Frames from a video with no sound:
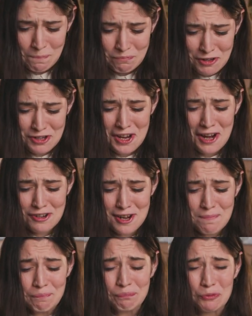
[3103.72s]
There's
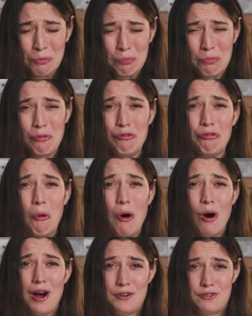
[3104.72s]
actually
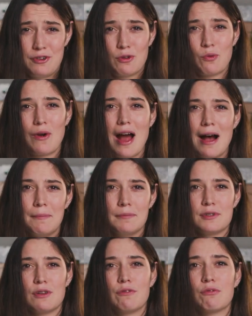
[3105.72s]
400
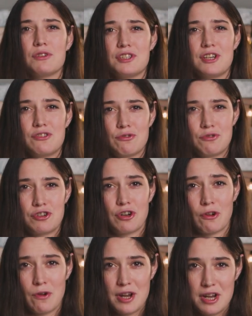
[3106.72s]
grams of residual
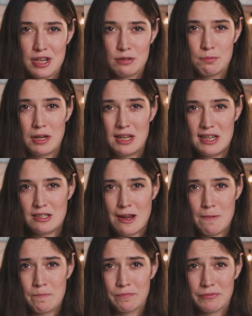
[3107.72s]
sugar in this per
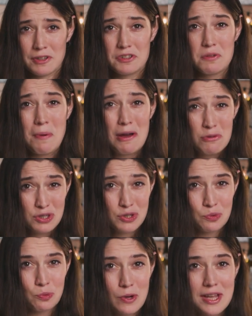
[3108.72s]
litre. It's about as
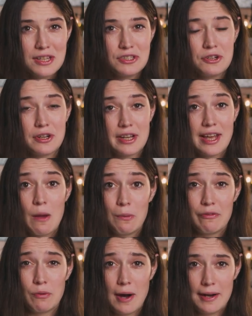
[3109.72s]
sweet as you can get
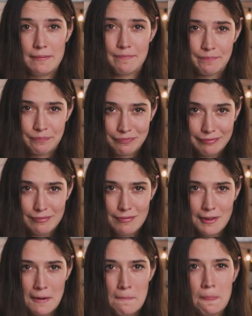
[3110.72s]
with wine.
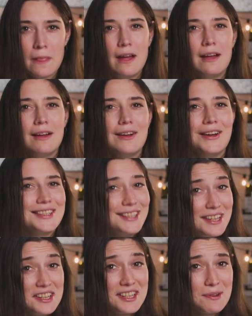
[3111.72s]

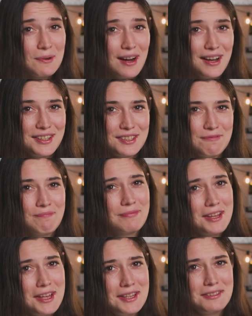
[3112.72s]
Acidity-wise,
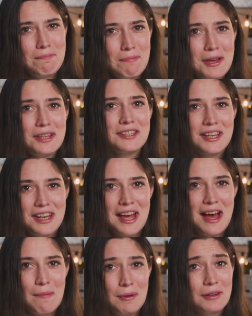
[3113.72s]
there's a bit in
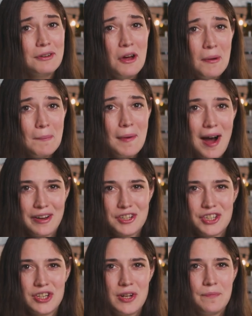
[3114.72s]
there, but not
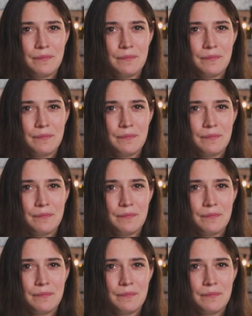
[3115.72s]
much.